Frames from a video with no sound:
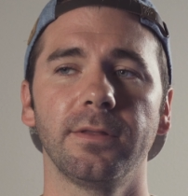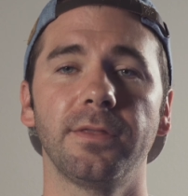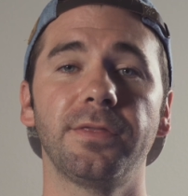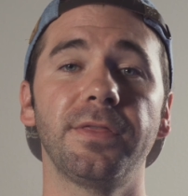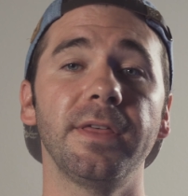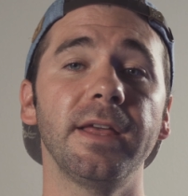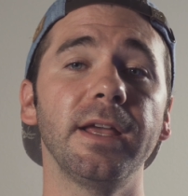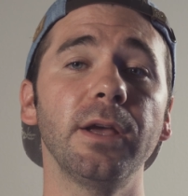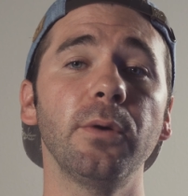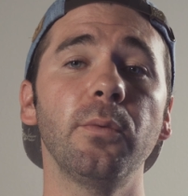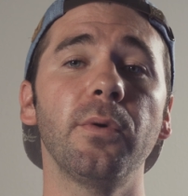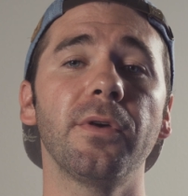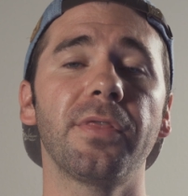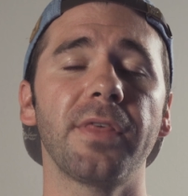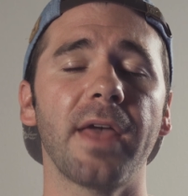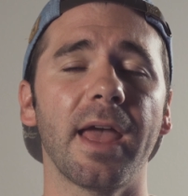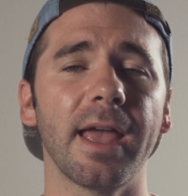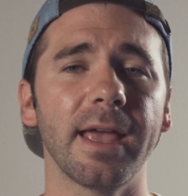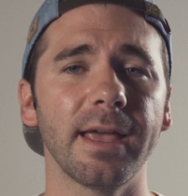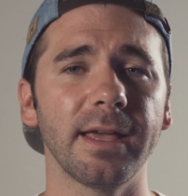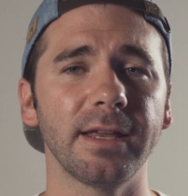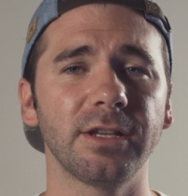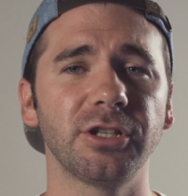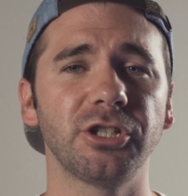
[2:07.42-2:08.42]
The thing with
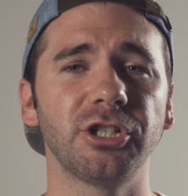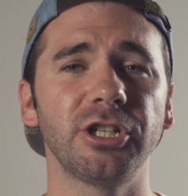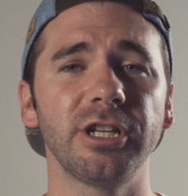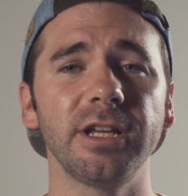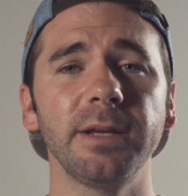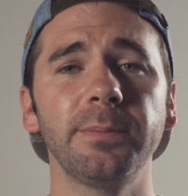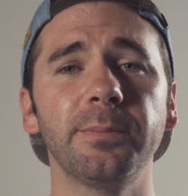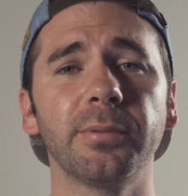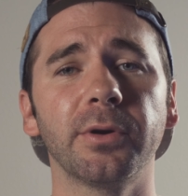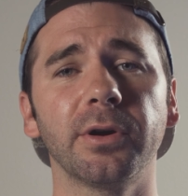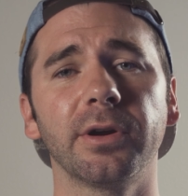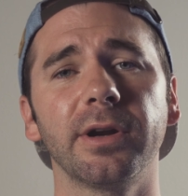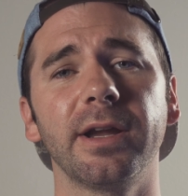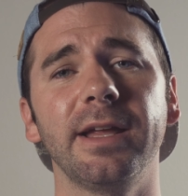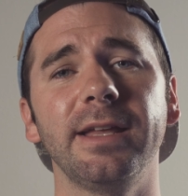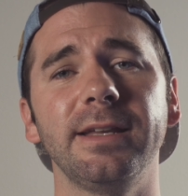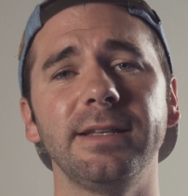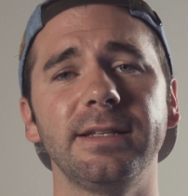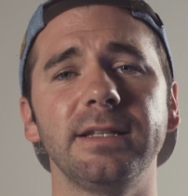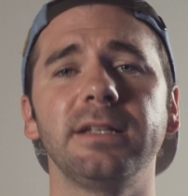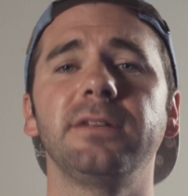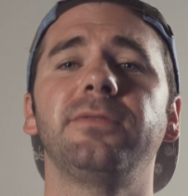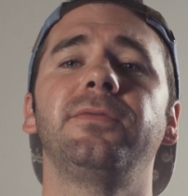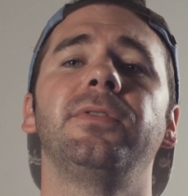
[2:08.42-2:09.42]
a cheaper
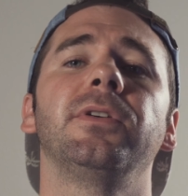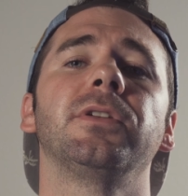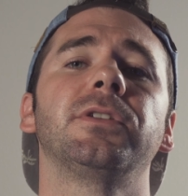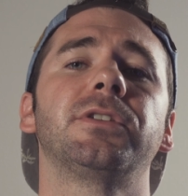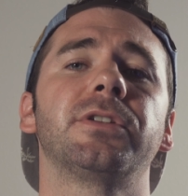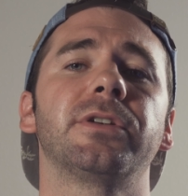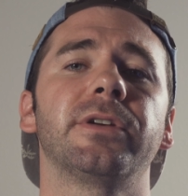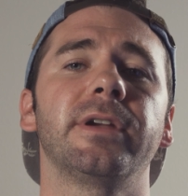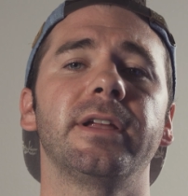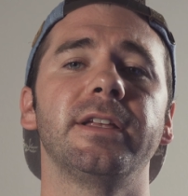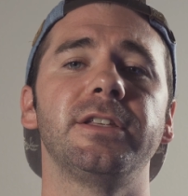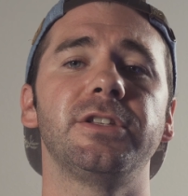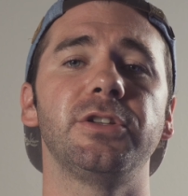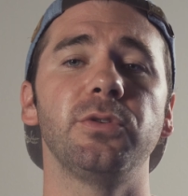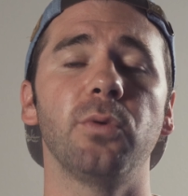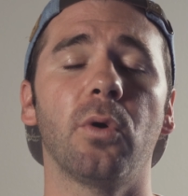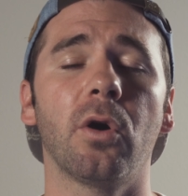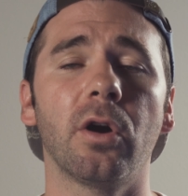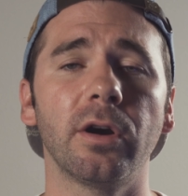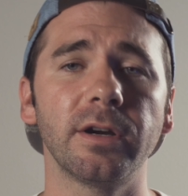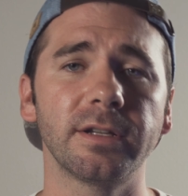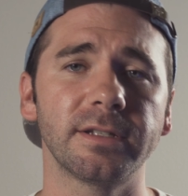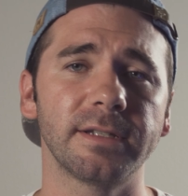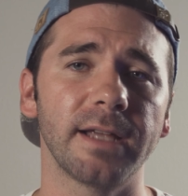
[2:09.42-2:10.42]
ND filter is you
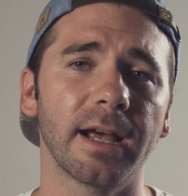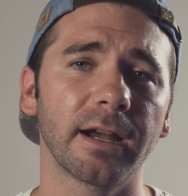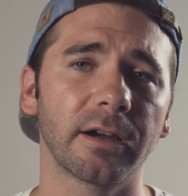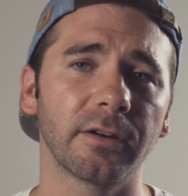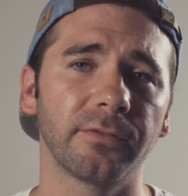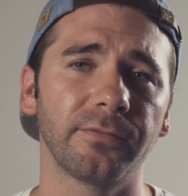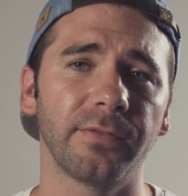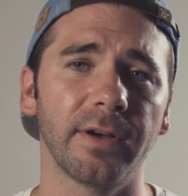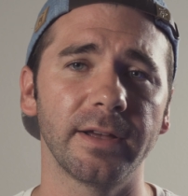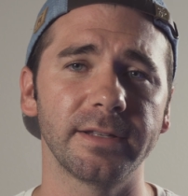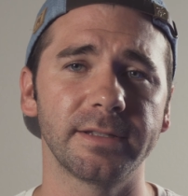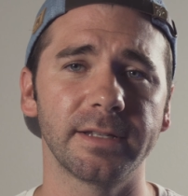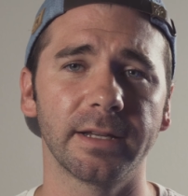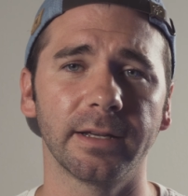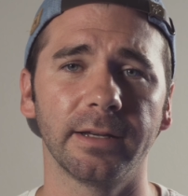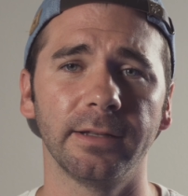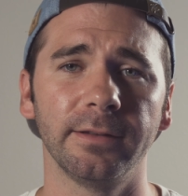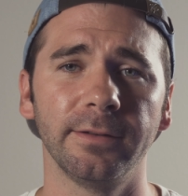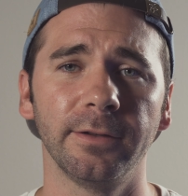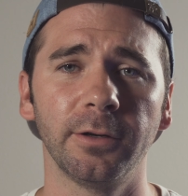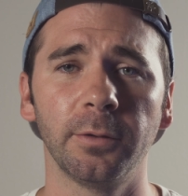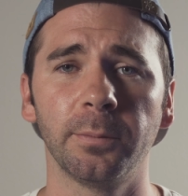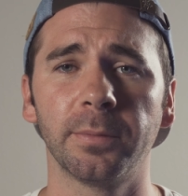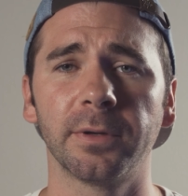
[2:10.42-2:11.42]
are sacrificing a
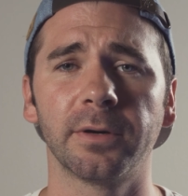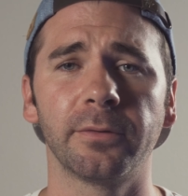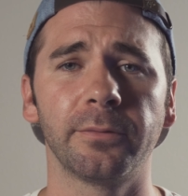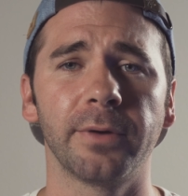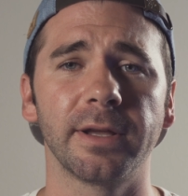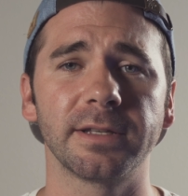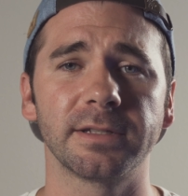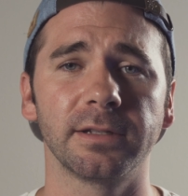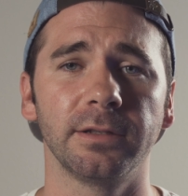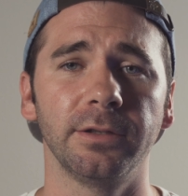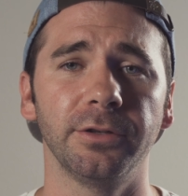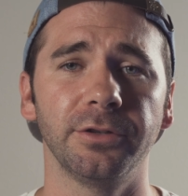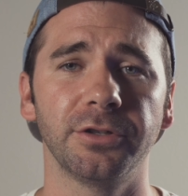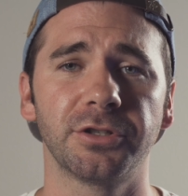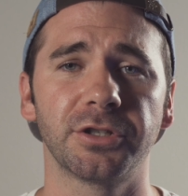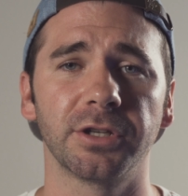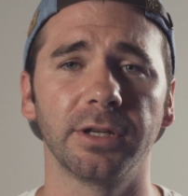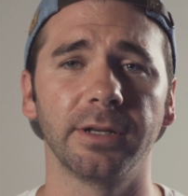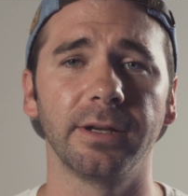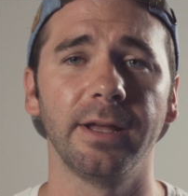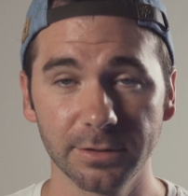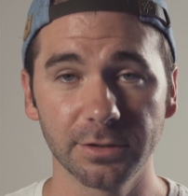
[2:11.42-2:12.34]
little bit of resolution.